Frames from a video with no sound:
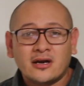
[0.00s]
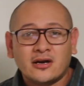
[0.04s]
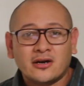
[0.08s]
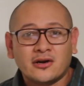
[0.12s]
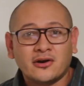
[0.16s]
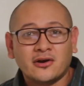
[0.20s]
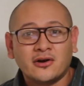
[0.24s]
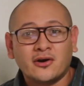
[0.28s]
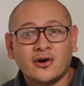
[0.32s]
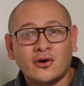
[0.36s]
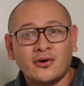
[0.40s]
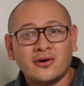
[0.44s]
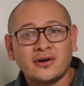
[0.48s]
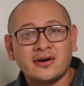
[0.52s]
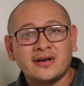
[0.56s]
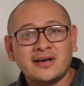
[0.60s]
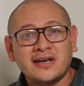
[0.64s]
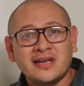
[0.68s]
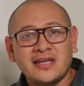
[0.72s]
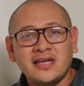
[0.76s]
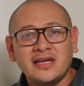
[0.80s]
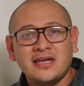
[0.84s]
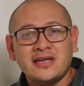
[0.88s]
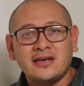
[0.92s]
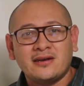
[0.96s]
You're going to
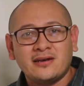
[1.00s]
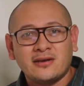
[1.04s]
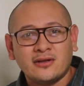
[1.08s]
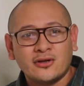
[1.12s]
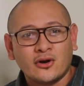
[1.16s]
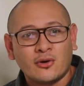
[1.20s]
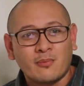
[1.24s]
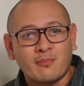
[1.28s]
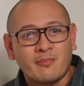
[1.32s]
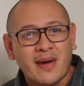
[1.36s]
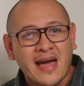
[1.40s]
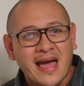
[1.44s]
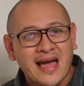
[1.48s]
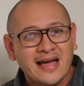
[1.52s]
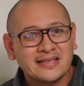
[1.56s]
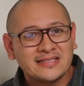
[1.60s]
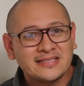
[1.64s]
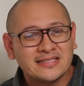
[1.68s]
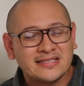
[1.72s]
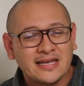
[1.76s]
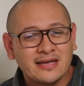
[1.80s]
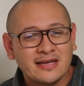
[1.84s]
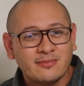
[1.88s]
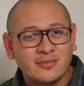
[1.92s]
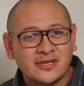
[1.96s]
need your bank
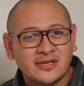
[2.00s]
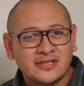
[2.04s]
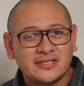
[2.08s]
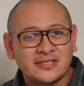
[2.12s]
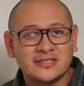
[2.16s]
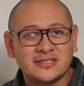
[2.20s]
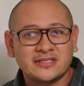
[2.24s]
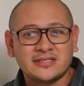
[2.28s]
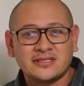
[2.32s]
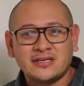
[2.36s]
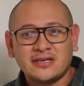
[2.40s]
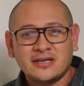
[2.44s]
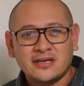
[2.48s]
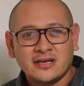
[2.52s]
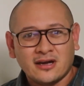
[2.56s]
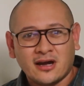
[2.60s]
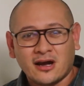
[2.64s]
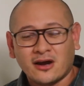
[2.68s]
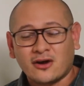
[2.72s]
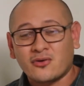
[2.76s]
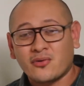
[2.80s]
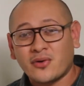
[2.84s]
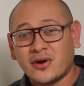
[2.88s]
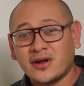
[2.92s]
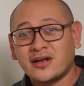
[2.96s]
statements,
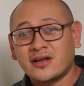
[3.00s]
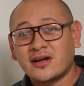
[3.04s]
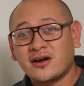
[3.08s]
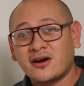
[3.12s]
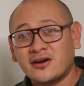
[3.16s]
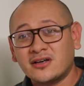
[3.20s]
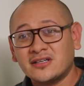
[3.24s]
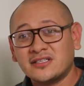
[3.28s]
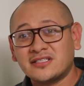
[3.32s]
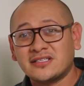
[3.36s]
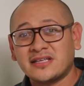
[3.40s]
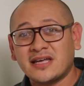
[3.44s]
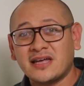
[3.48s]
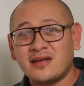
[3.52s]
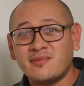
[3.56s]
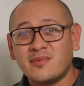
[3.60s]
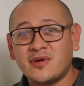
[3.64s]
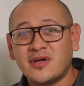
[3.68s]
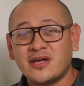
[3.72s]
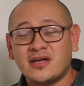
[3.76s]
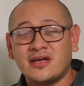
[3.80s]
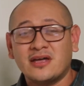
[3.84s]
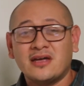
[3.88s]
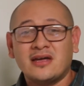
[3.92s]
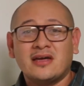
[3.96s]
a credit card
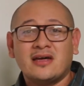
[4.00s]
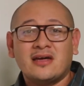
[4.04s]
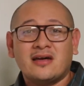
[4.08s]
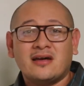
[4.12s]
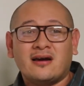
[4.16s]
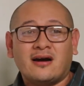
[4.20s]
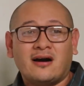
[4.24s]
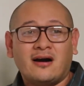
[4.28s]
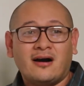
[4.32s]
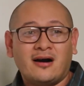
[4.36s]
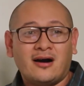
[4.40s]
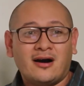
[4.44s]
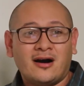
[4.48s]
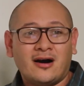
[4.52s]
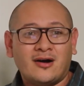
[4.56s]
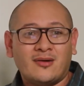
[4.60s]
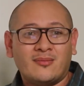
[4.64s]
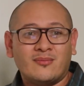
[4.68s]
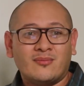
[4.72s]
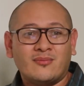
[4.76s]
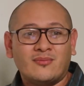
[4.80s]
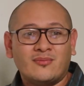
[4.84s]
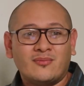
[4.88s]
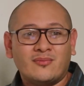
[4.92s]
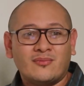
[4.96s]
statement, a